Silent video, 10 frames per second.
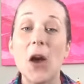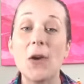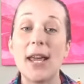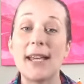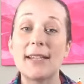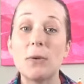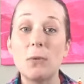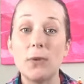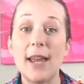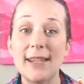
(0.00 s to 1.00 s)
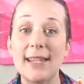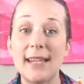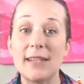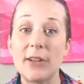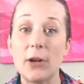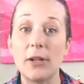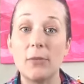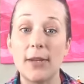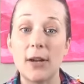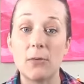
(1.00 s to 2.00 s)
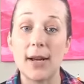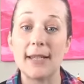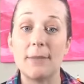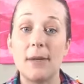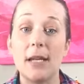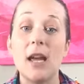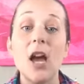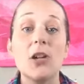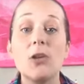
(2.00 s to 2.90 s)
Okay, so let's get started with our recipe.